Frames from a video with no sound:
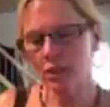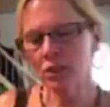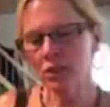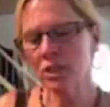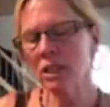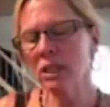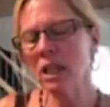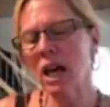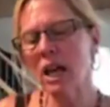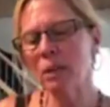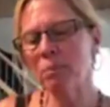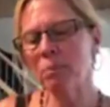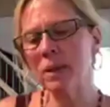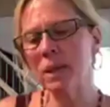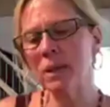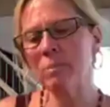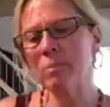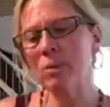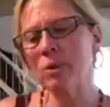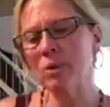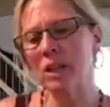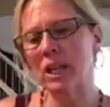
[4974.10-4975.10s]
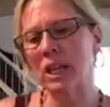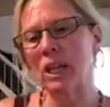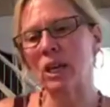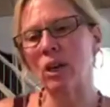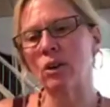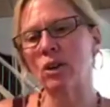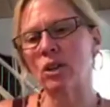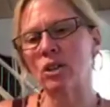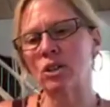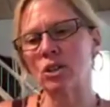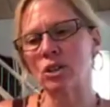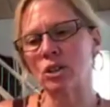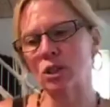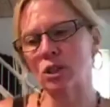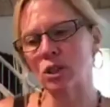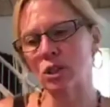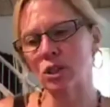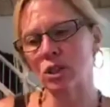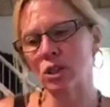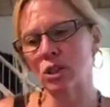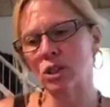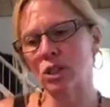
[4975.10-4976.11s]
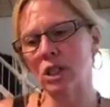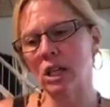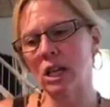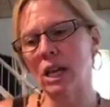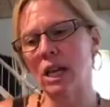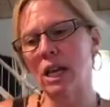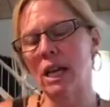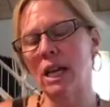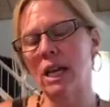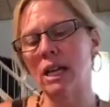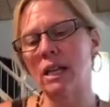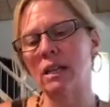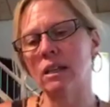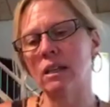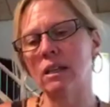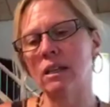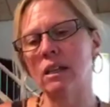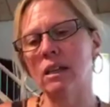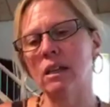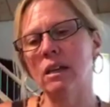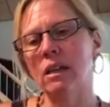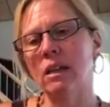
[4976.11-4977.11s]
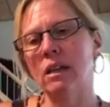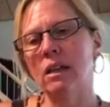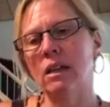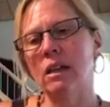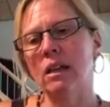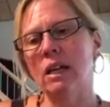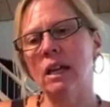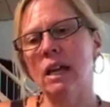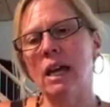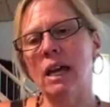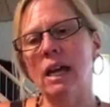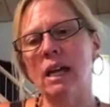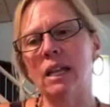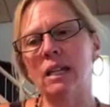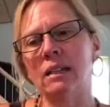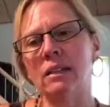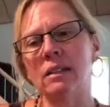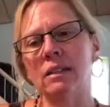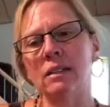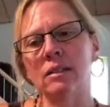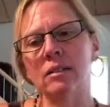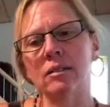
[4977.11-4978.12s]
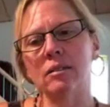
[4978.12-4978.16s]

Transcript: there's a lot of people that go to church and and